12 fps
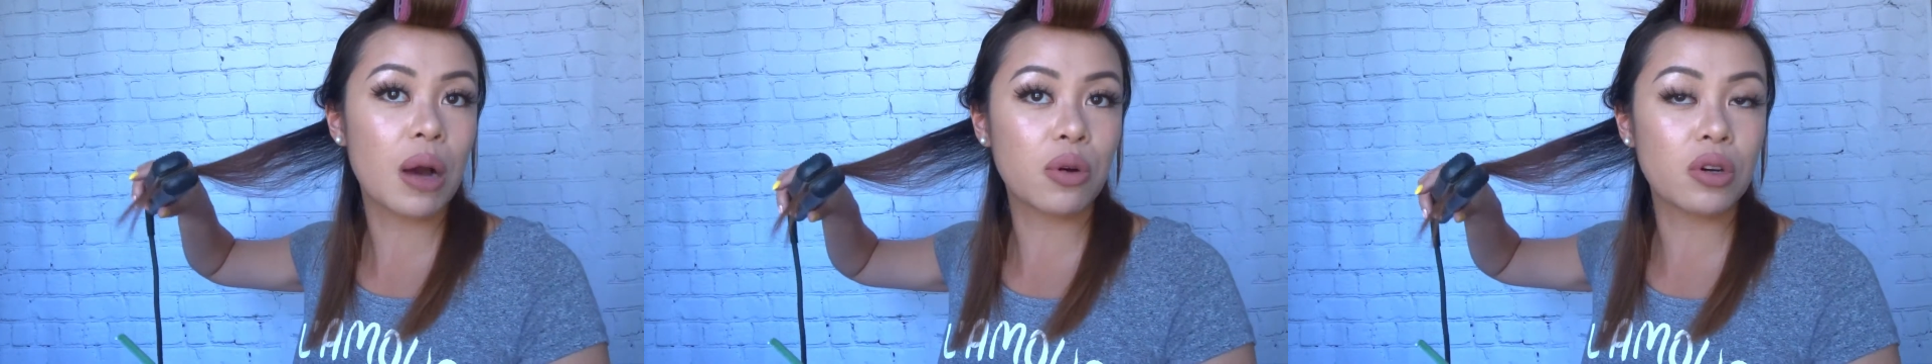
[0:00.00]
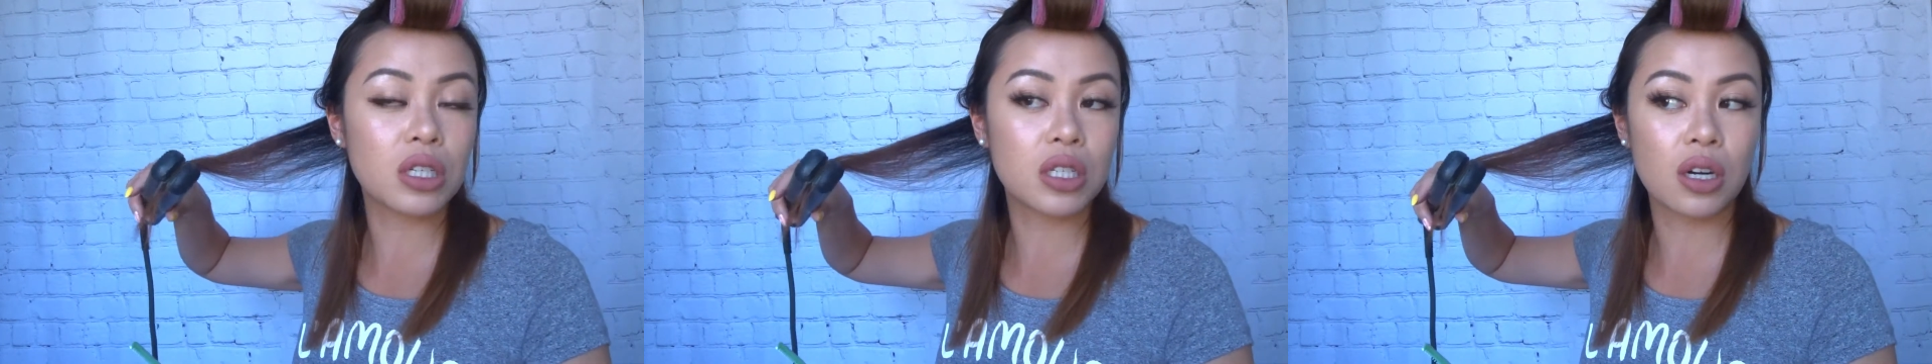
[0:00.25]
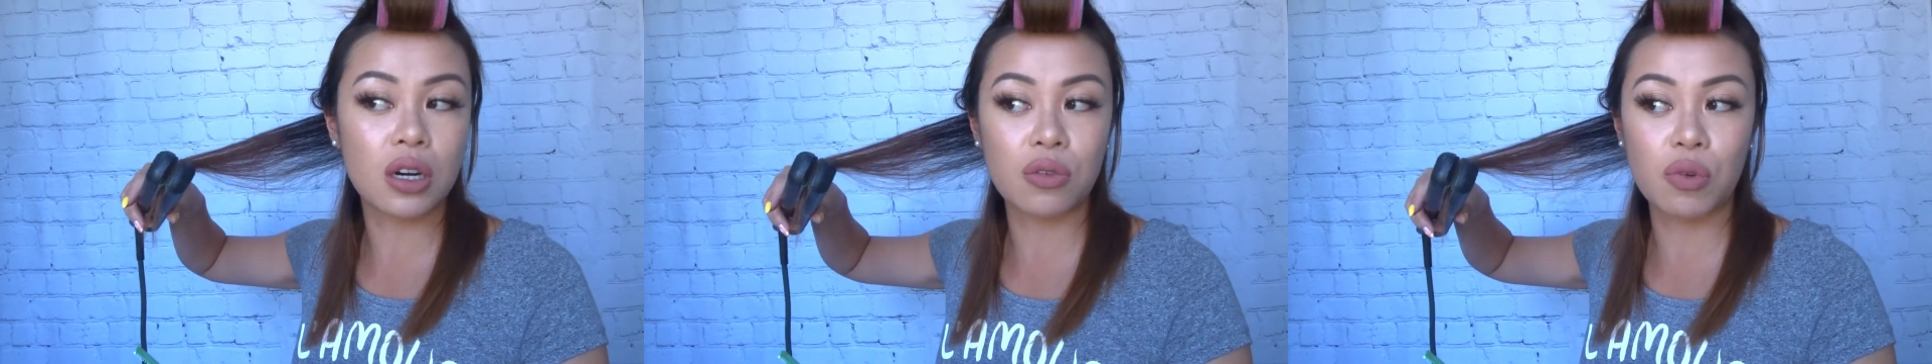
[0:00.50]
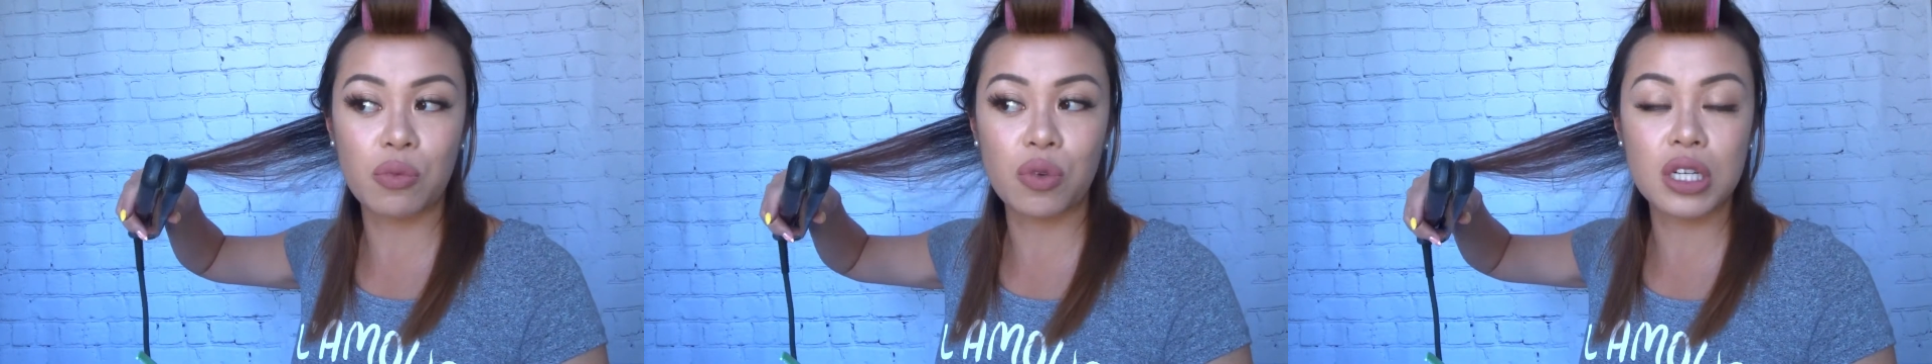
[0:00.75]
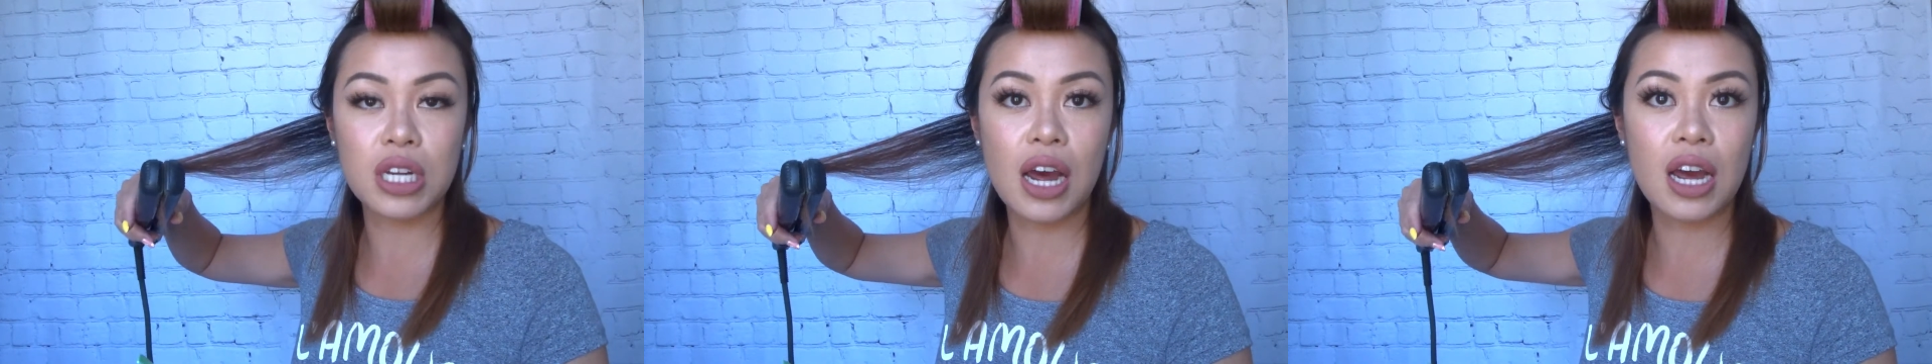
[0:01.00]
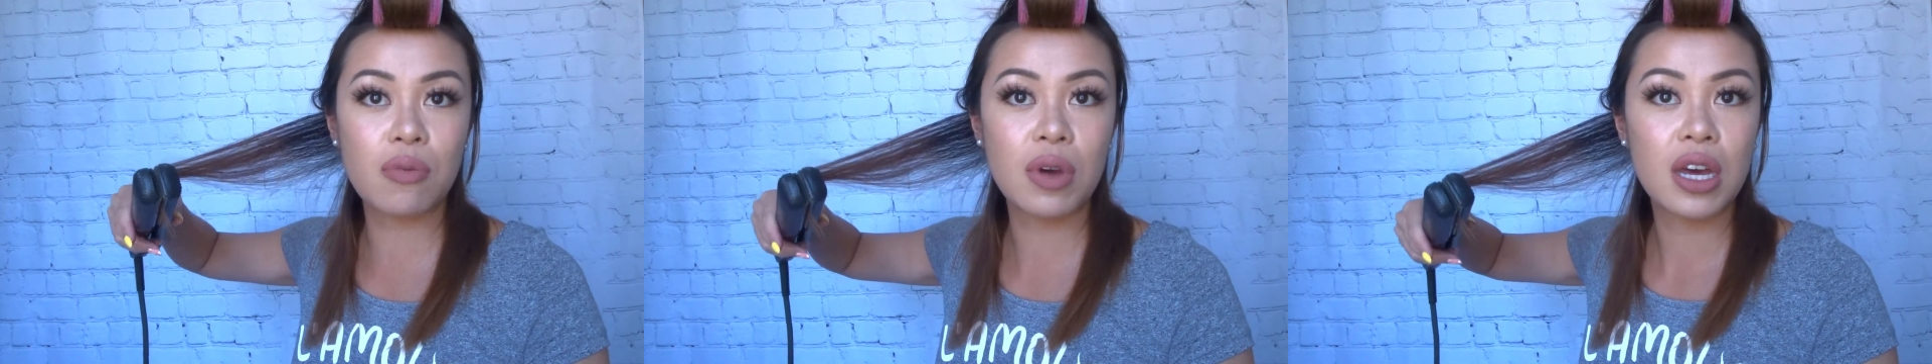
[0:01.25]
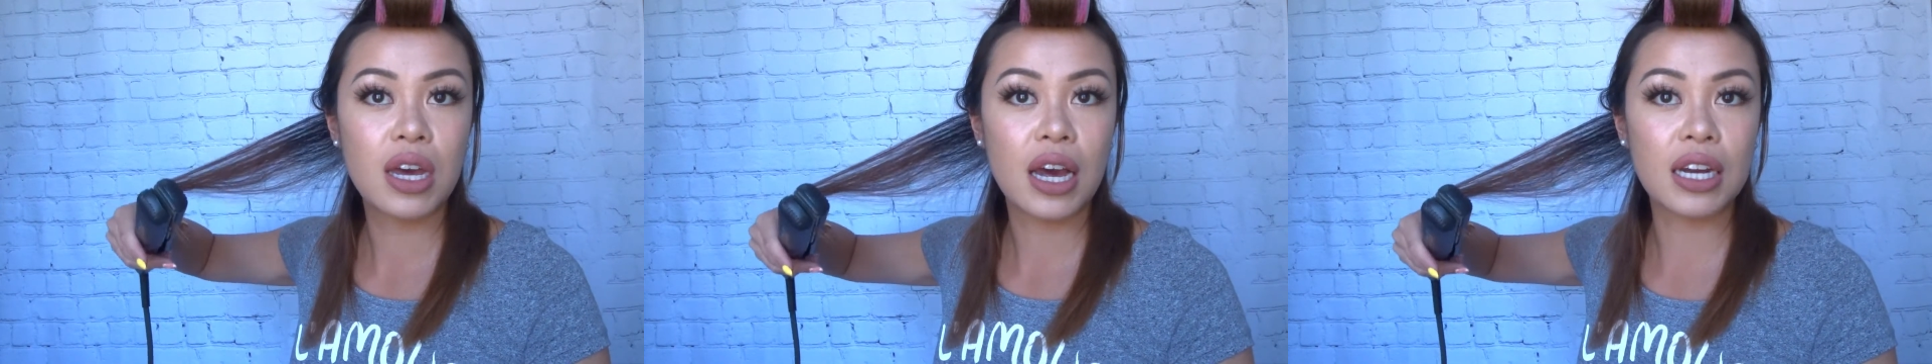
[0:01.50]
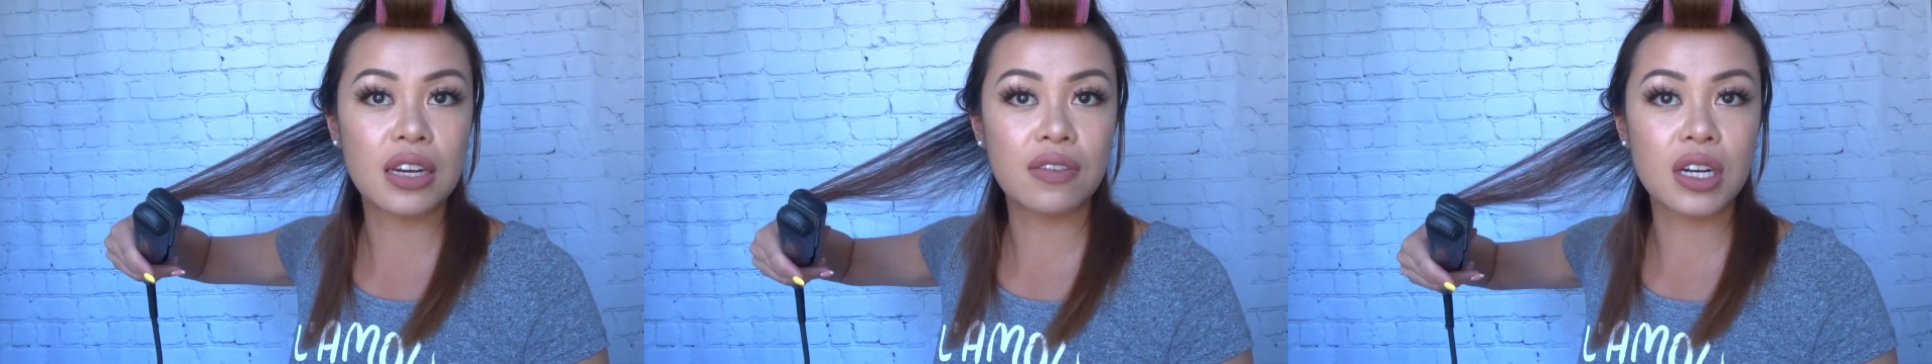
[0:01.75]
I'm going to turn one more time
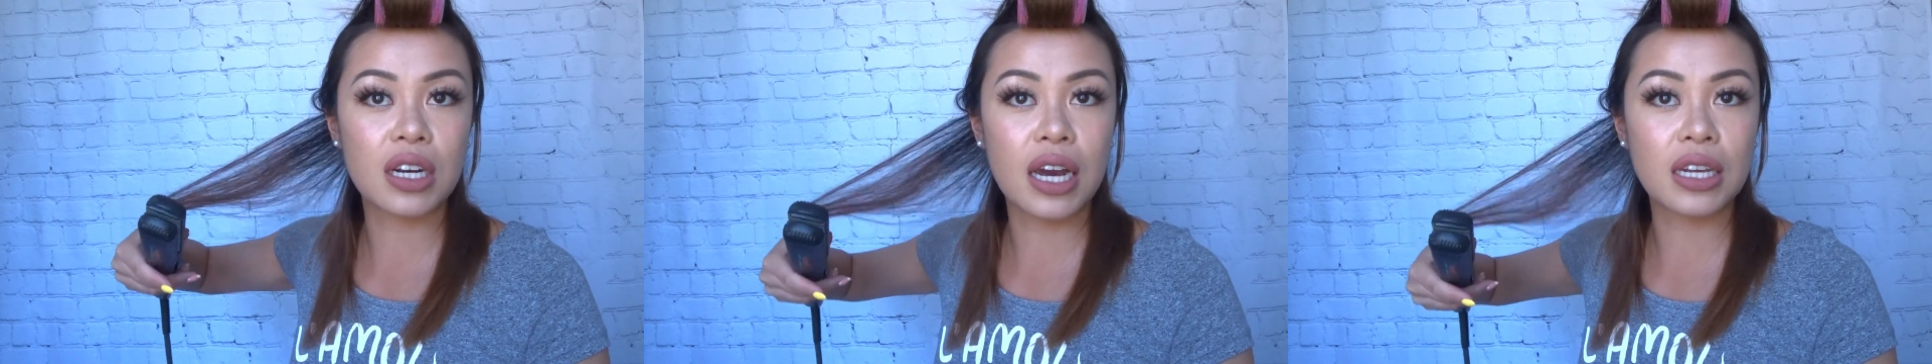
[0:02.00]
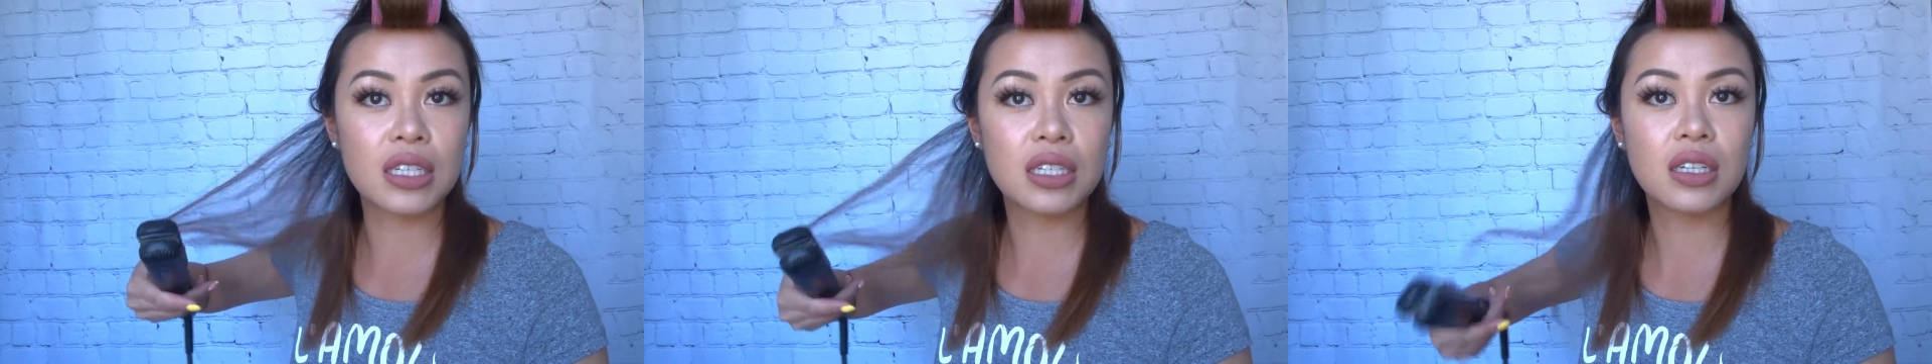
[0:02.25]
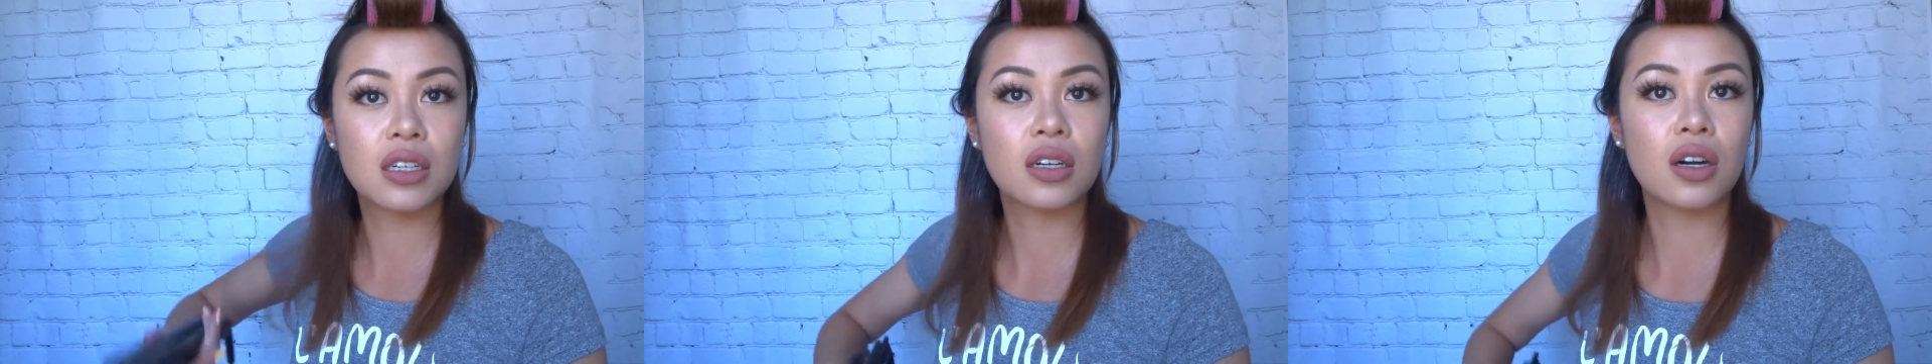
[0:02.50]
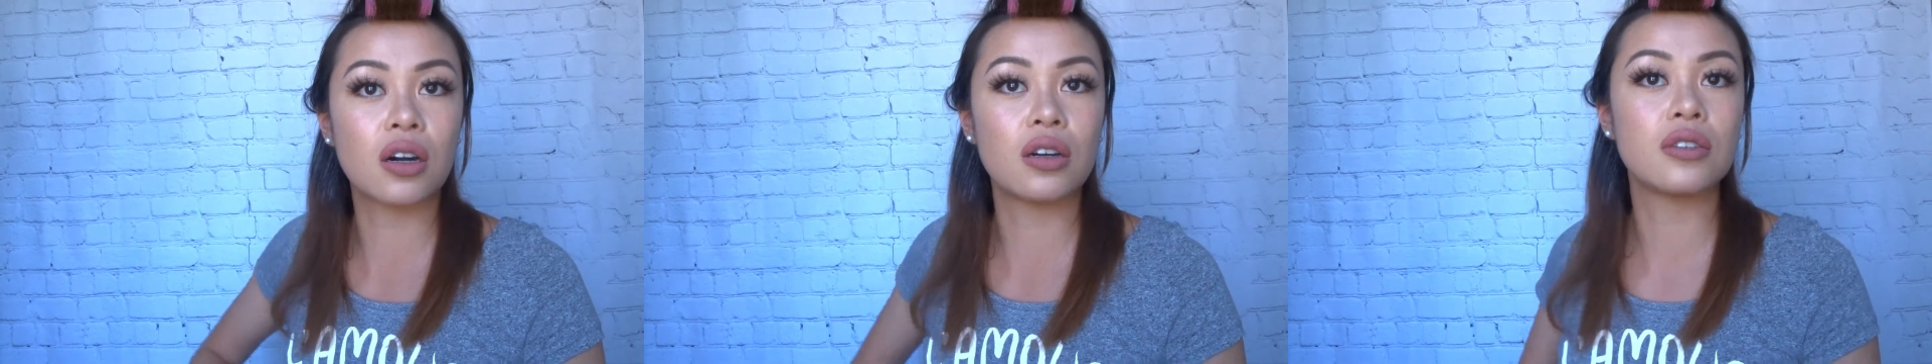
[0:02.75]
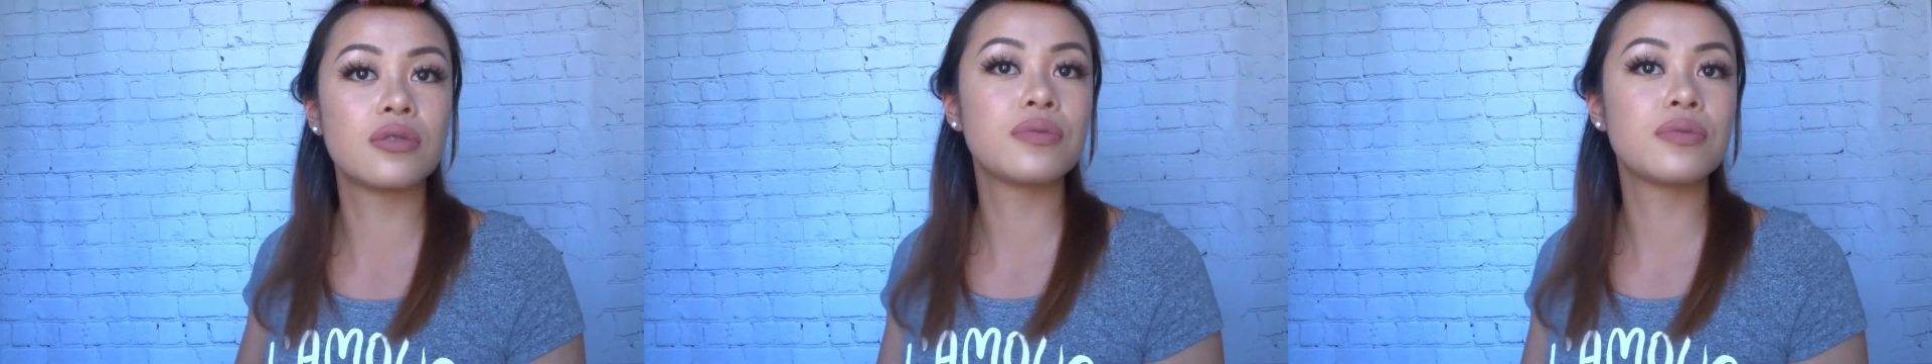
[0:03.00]
and give it a nice curl.